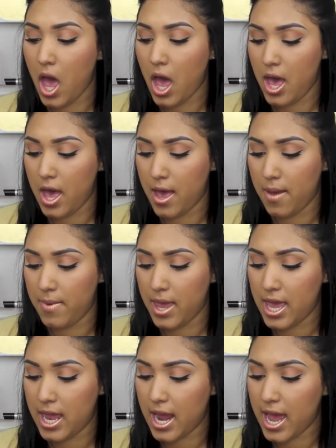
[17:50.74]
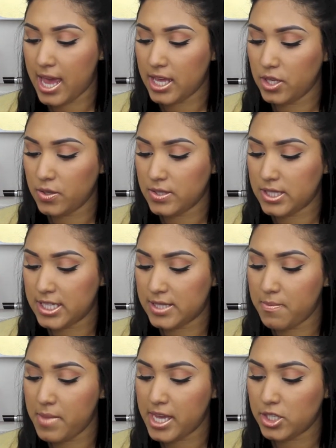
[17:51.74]
Um, and I use
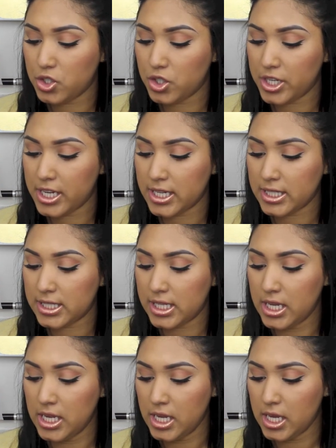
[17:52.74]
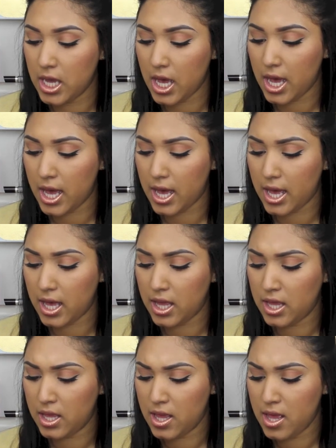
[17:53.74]
this Matrix uh,
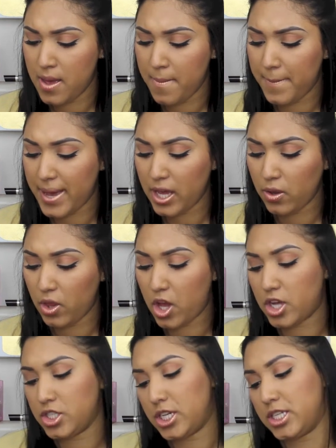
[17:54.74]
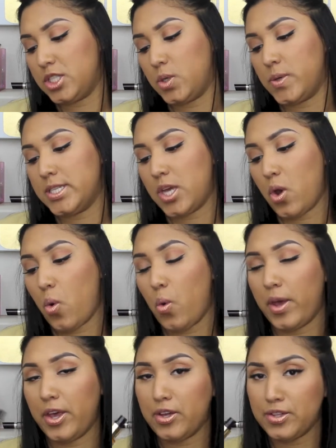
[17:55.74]
Biolage Exquisite
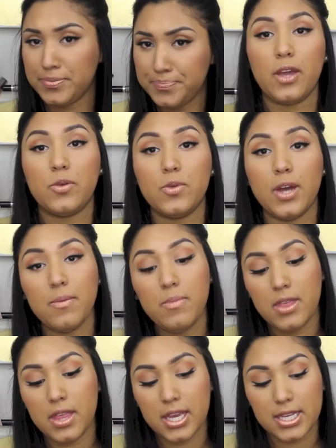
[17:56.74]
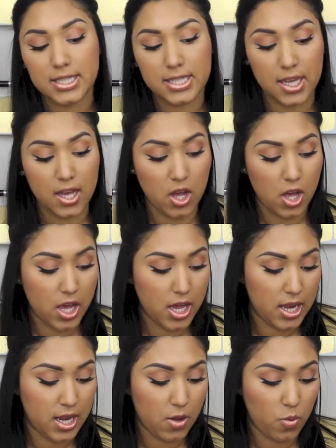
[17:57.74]
Oil. I rub this
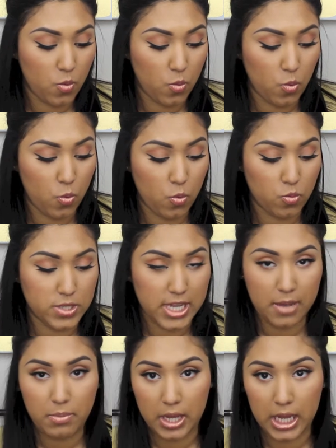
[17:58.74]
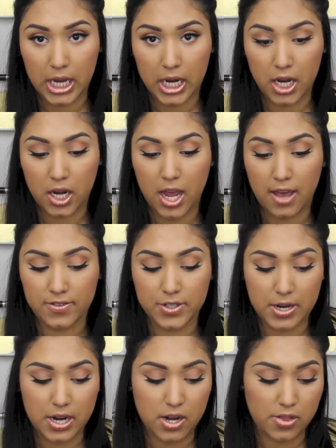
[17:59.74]
on damp hair
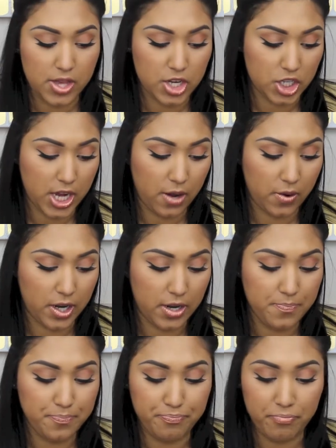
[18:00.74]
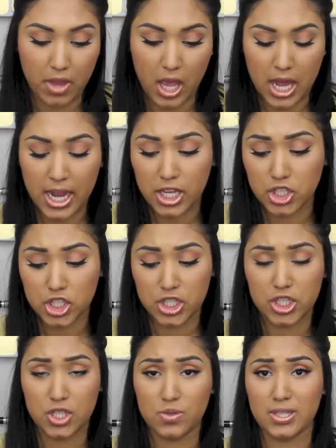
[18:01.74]
after the shower and I
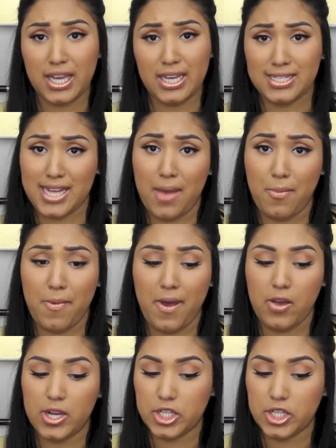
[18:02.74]
just use like a dime amount. I